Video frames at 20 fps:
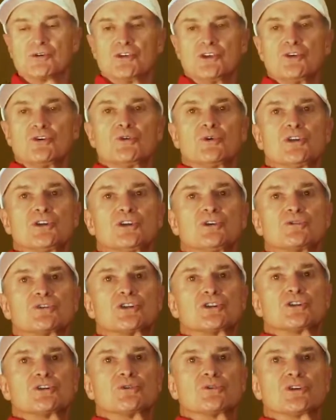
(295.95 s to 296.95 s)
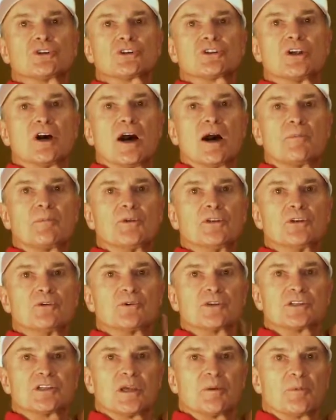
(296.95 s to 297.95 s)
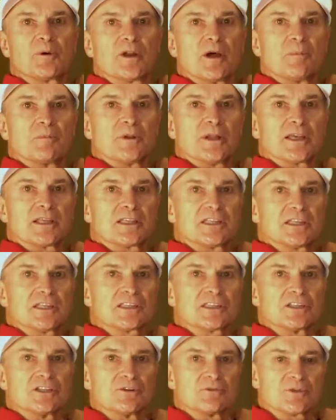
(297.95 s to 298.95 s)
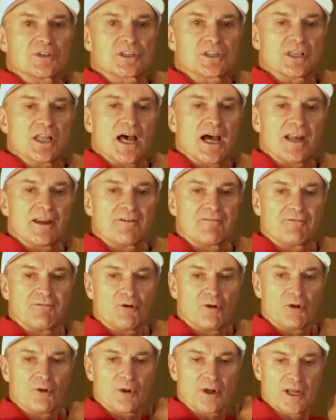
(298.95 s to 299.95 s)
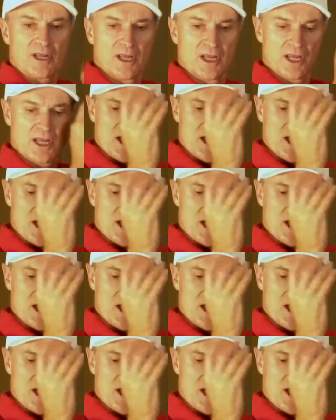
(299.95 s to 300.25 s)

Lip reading: you would use a tour stop and you would tip it up like this and you would slide it forward